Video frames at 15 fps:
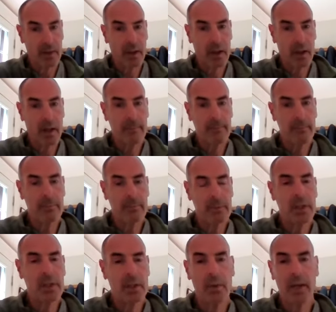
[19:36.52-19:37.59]
And
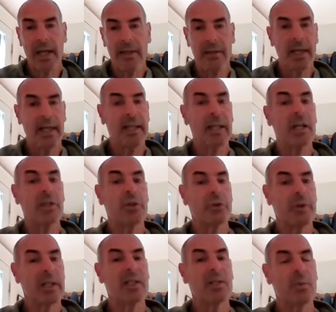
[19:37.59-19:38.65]
then
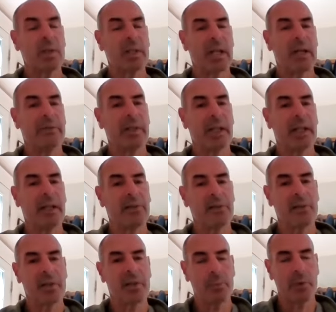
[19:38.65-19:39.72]
address whatever else
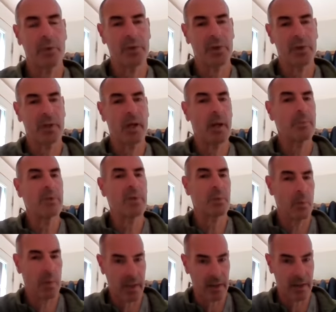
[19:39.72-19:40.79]
this person comes
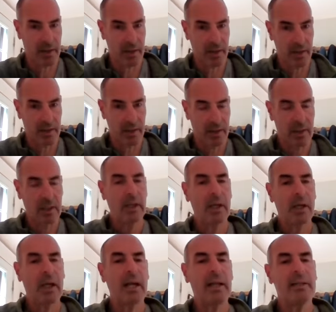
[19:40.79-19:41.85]
with,
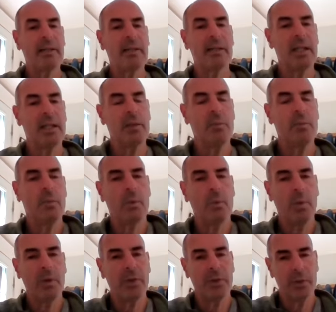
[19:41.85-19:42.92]
and see
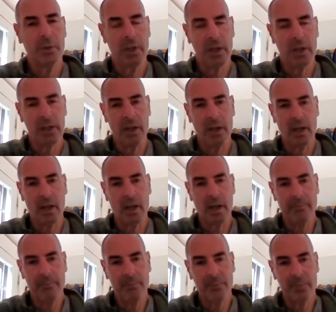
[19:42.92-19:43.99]
what you can
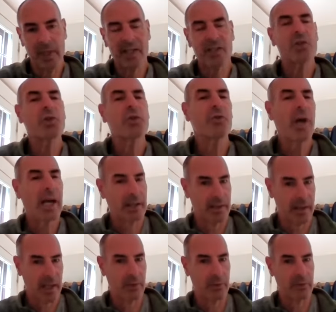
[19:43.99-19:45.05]

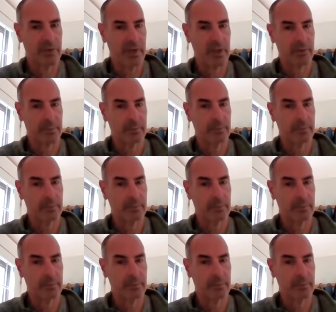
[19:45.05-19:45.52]
extract out of it.